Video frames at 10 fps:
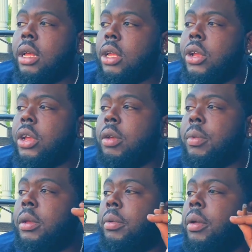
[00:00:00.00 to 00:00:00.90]
Really? You know
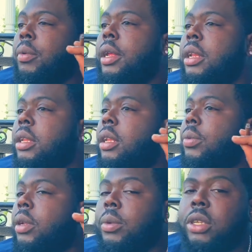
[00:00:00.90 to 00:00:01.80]
what I mean? Man, we in the D
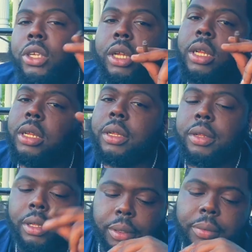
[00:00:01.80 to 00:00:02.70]
with it. We chilling. All
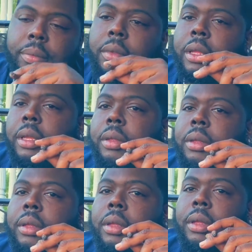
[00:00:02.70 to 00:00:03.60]

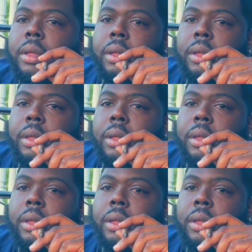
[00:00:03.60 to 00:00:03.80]
right.